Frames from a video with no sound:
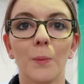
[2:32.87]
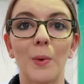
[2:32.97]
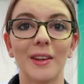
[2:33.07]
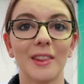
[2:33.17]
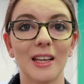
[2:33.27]

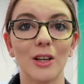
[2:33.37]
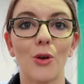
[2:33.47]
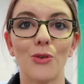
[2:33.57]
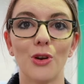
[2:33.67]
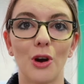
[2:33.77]
One
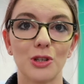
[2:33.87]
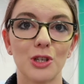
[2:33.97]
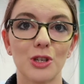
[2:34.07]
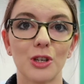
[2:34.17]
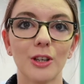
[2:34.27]
thing not
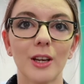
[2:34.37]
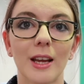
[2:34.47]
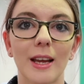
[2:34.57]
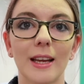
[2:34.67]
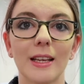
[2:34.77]
to do
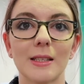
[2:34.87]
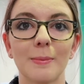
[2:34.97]
is